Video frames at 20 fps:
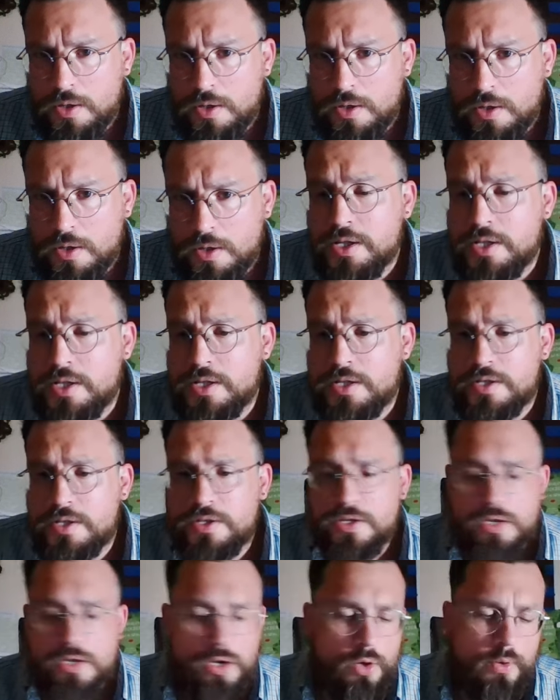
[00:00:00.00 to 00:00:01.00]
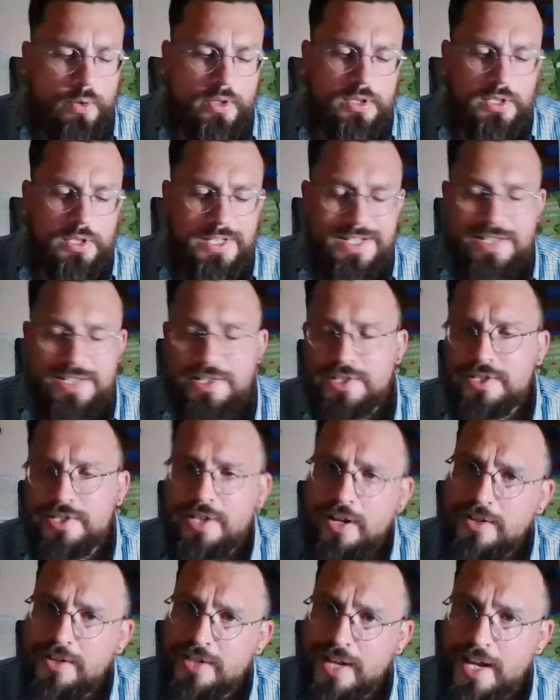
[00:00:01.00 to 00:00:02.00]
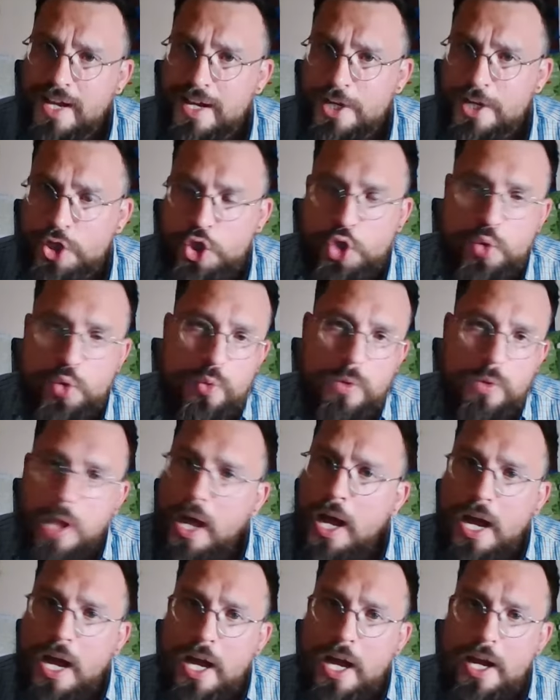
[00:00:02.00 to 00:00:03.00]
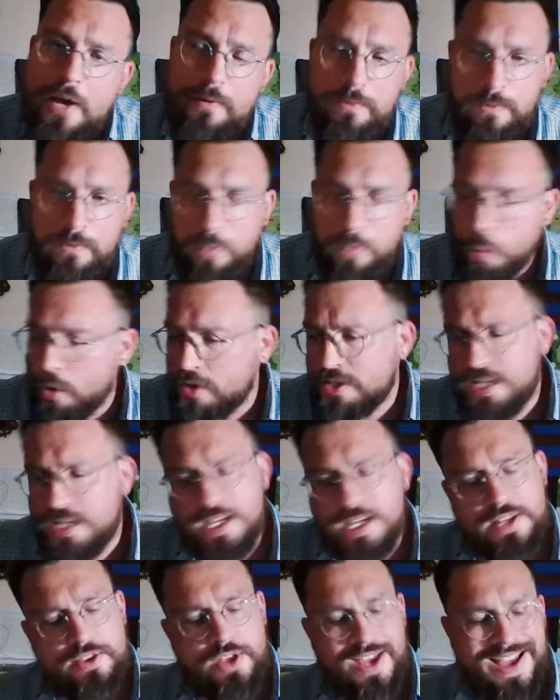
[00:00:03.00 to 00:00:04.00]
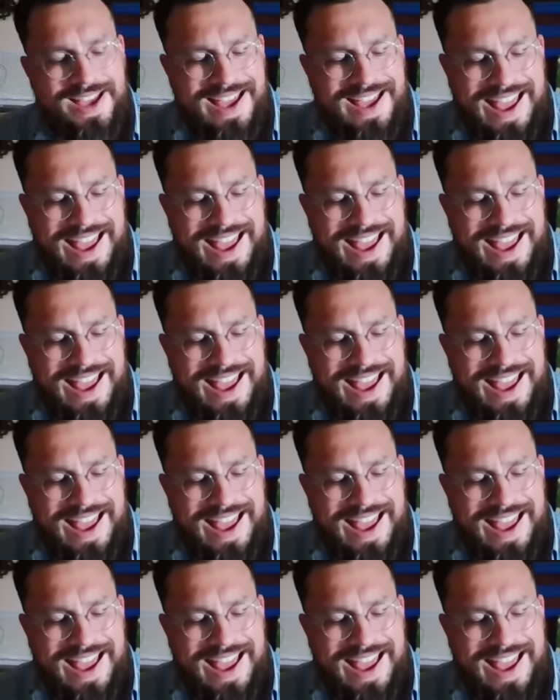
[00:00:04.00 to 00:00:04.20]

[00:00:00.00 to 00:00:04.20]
It is currently Sunday, July 14th,